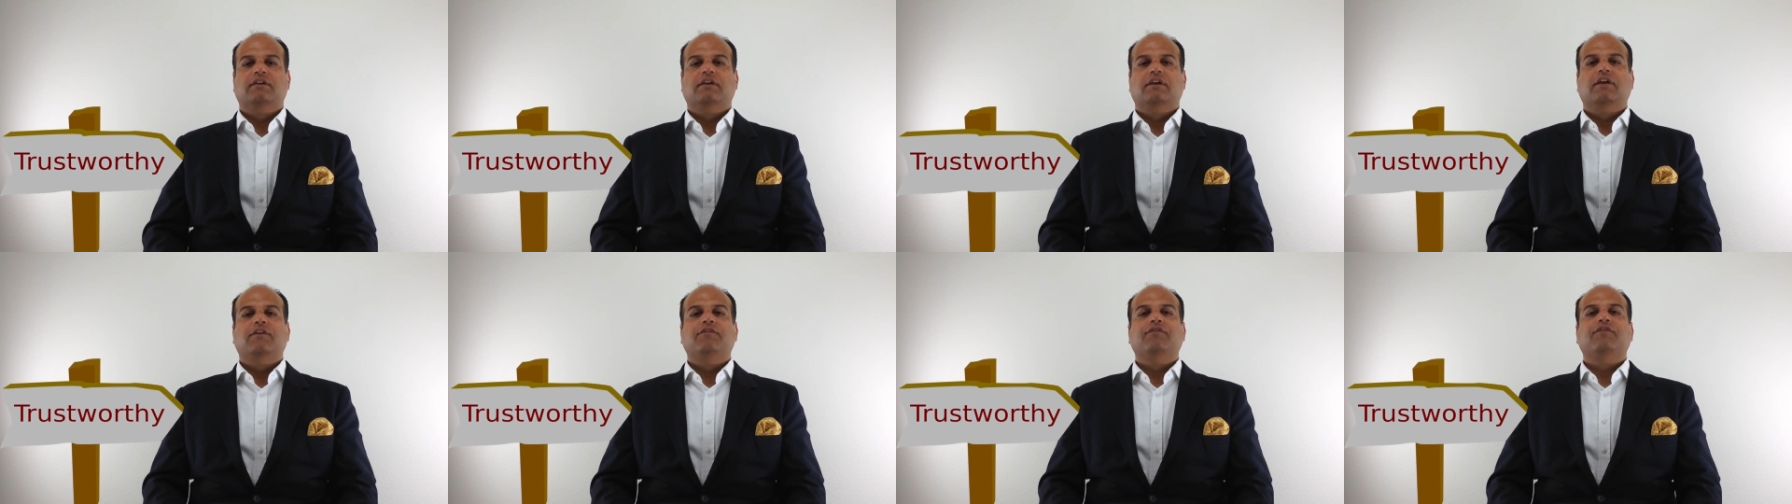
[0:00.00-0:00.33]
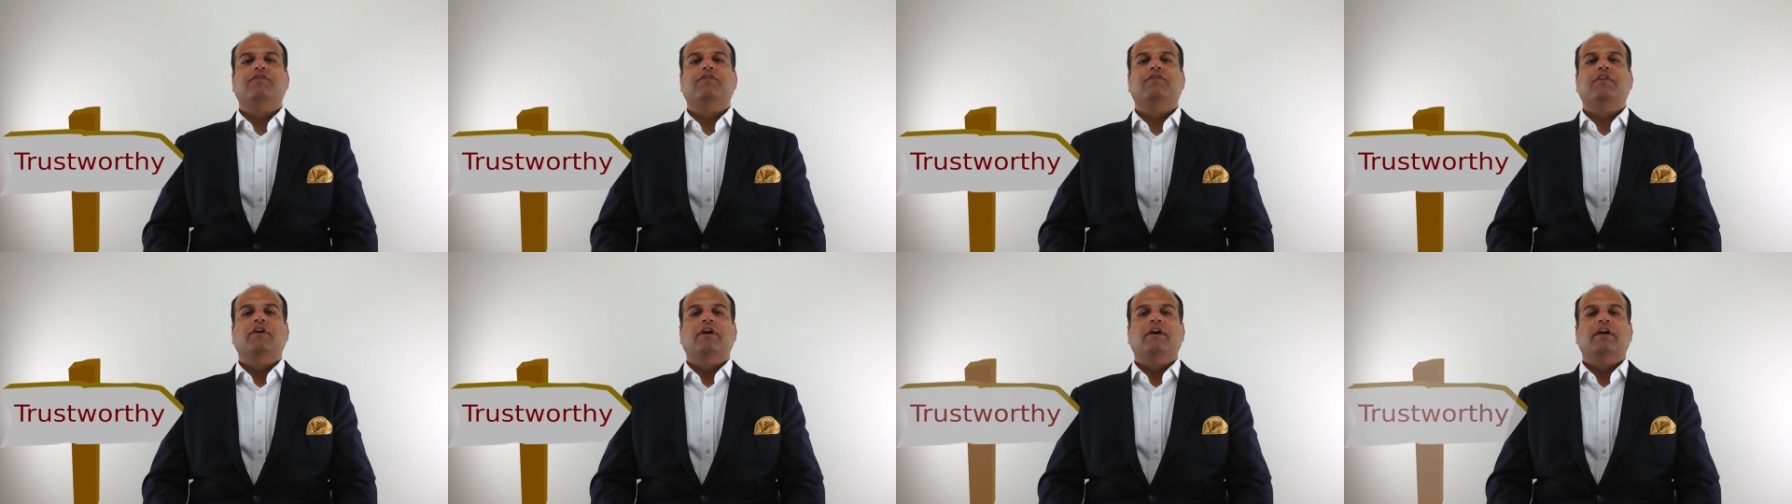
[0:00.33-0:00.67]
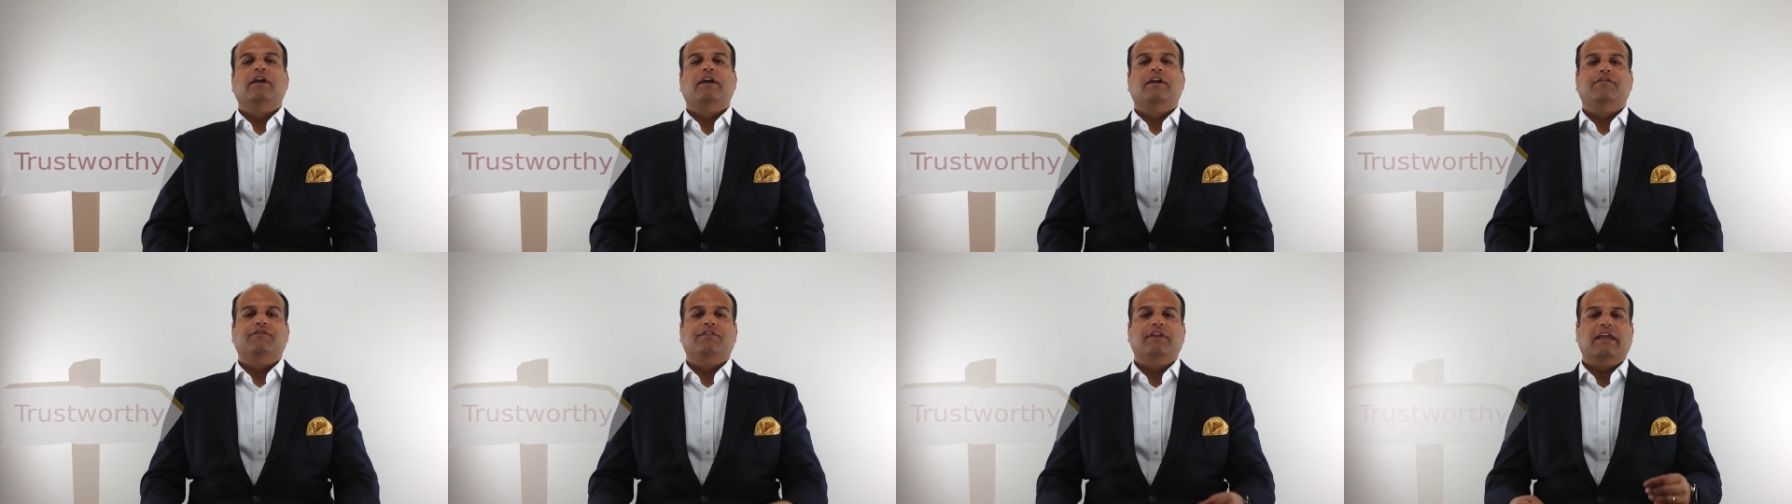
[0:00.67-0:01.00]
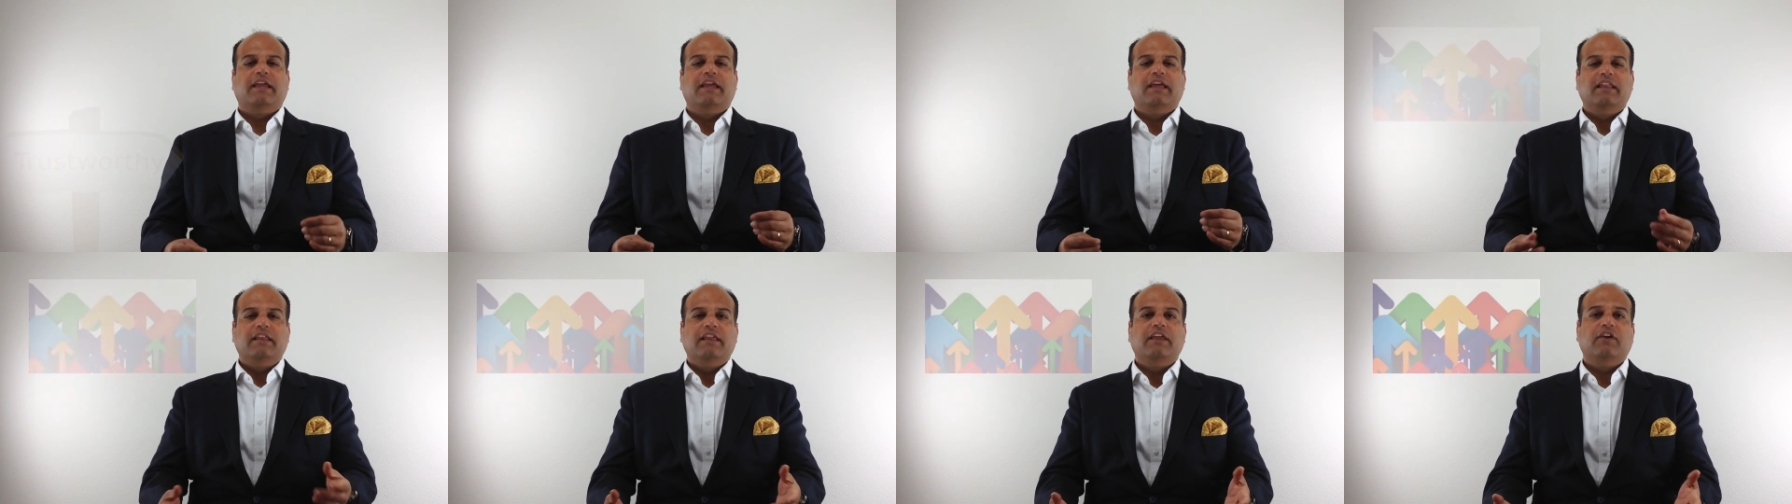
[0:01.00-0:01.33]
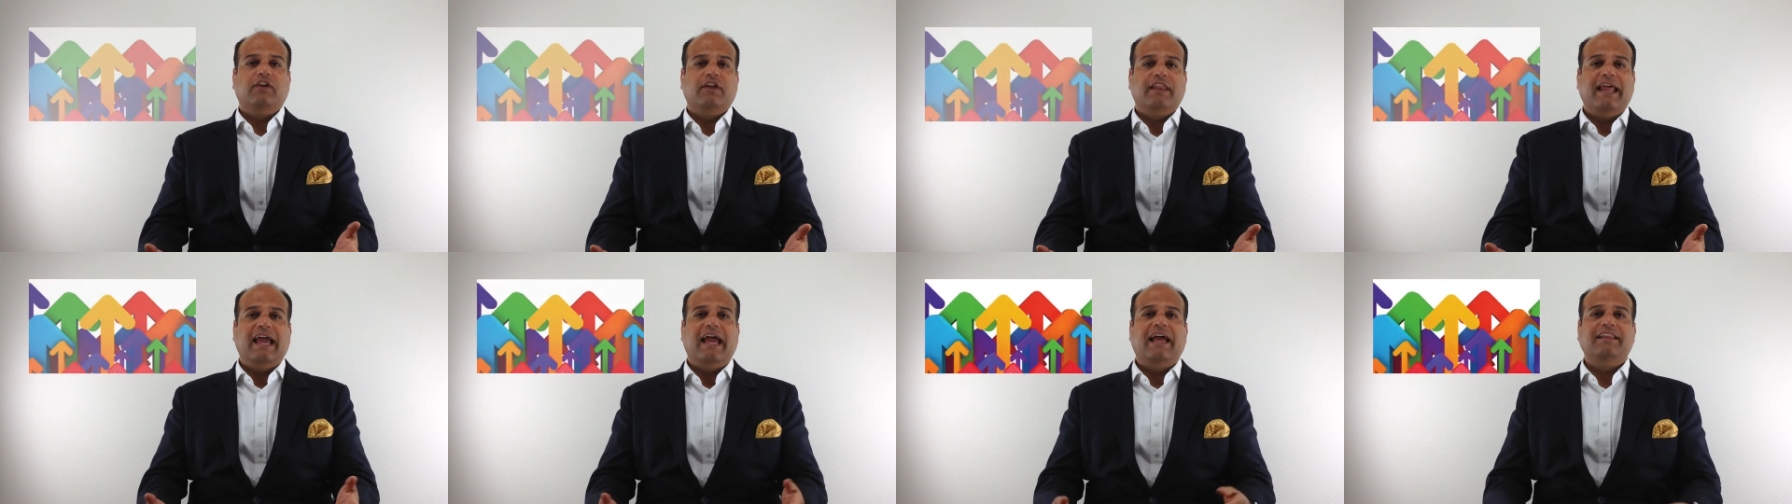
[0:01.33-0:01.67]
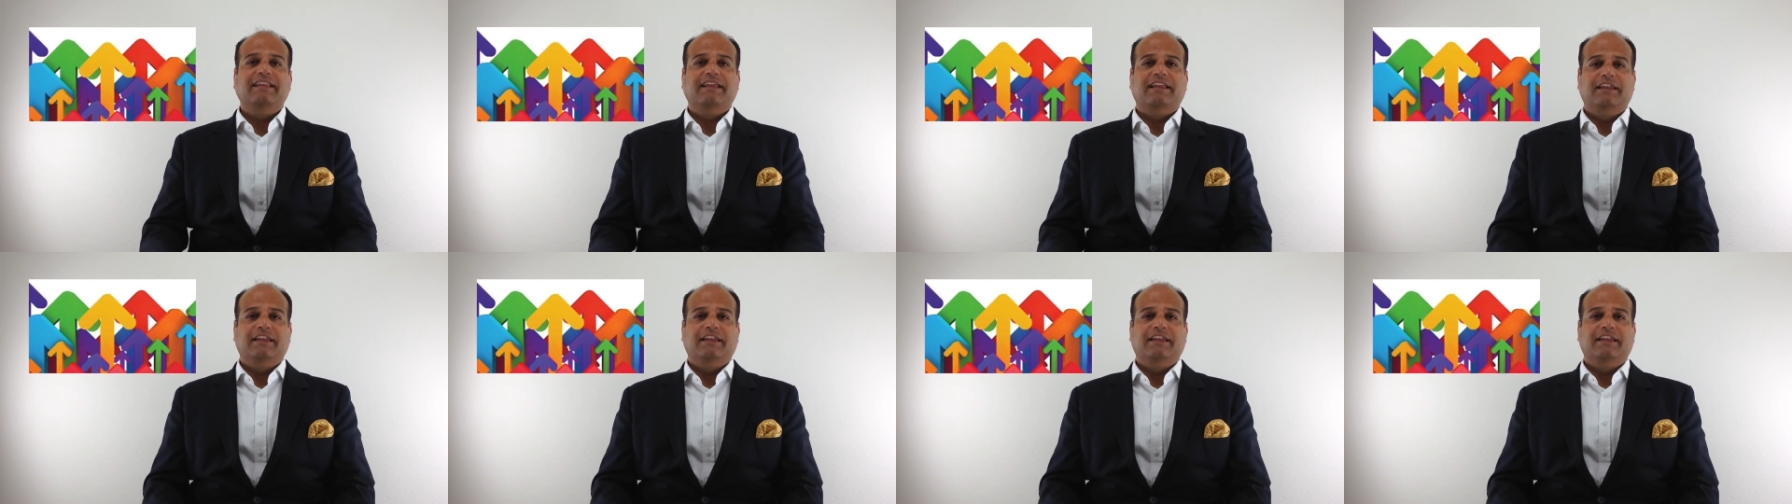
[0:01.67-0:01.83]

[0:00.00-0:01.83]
if you can add